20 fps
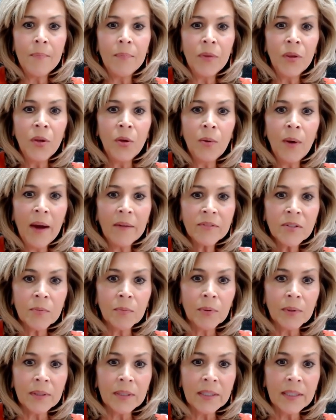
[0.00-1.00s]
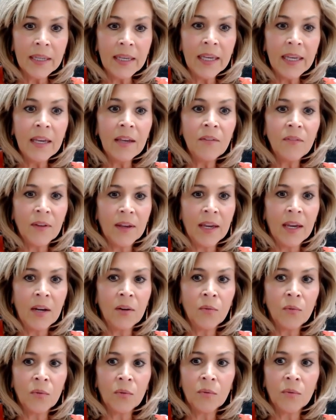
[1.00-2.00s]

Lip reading: You have to believe in